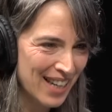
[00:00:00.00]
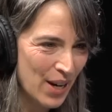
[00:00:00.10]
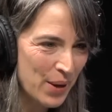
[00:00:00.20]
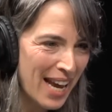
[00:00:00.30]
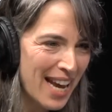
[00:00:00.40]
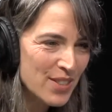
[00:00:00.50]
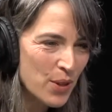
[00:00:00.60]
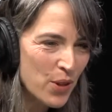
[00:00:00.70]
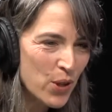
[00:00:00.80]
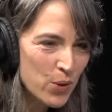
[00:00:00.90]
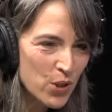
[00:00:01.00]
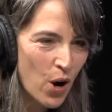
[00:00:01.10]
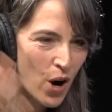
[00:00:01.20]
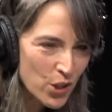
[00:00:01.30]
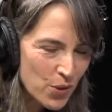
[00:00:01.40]
Okay, and so the huge
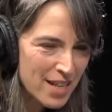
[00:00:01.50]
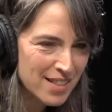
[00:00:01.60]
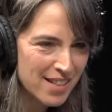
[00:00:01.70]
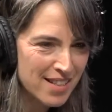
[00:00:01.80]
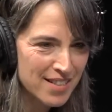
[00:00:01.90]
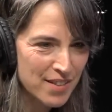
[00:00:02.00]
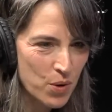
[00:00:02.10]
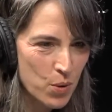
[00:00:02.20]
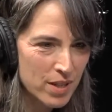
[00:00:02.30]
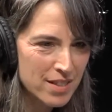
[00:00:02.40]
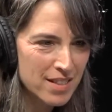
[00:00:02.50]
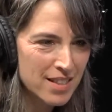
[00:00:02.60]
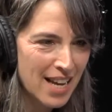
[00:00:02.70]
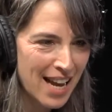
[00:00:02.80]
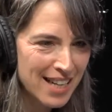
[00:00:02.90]
contrast to this, of course, is
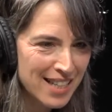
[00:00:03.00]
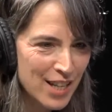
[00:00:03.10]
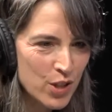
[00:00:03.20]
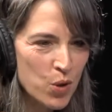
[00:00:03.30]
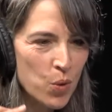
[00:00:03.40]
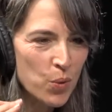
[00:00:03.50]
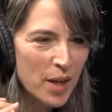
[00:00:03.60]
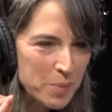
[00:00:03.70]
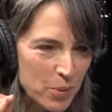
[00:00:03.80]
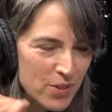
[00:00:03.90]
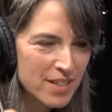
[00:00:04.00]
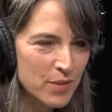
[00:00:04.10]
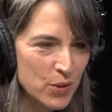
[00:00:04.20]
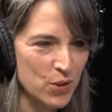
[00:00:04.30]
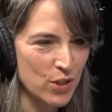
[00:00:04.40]
the 8 incredible
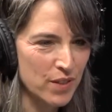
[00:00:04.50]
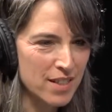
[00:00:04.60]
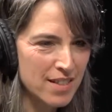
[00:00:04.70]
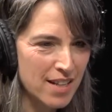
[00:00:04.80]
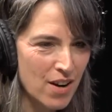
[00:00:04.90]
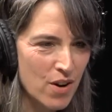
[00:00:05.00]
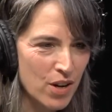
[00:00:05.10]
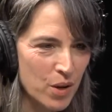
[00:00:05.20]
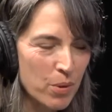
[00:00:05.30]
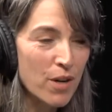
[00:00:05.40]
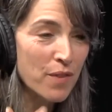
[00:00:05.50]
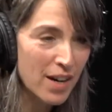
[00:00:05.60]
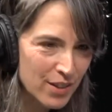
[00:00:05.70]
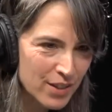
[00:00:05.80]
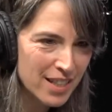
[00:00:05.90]
civil servants that are
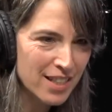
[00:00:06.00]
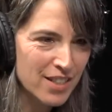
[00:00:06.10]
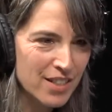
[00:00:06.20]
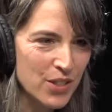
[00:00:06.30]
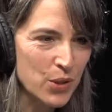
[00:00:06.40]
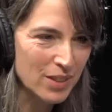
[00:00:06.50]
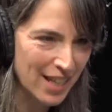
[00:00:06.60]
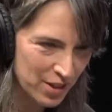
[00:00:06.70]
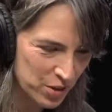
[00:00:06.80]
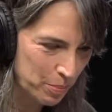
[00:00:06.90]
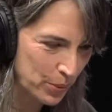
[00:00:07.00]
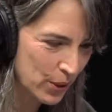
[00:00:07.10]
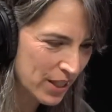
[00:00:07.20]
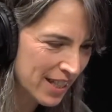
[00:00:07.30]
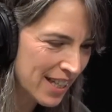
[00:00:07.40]
profiled in your latest
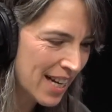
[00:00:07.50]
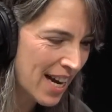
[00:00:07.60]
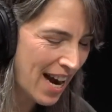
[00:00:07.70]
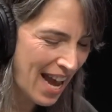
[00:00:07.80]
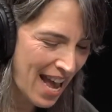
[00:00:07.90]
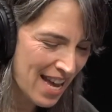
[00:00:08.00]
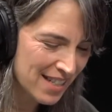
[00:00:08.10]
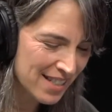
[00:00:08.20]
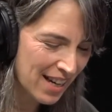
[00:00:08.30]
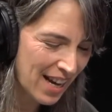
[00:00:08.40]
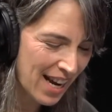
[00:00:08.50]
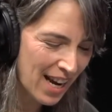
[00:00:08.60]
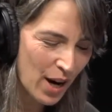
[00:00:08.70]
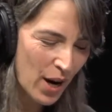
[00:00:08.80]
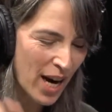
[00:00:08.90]
book. And
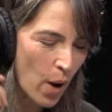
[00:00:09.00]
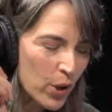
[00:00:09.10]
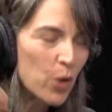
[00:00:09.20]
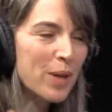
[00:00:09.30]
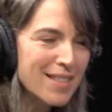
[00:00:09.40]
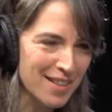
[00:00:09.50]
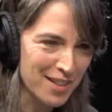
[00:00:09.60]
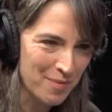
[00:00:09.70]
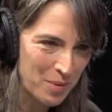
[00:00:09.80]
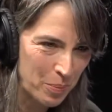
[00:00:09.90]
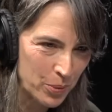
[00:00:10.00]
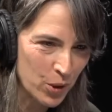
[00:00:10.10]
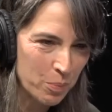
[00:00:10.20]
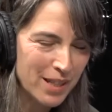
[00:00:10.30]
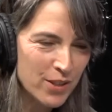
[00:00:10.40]
I want to read something from your
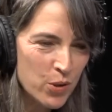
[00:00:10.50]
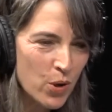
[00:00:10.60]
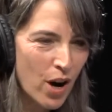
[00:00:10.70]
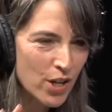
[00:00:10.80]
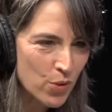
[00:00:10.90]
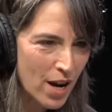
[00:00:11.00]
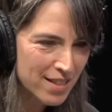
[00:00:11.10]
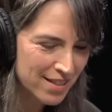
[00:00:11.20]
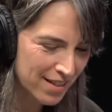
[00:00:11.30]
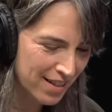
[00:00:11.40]
book because you contrast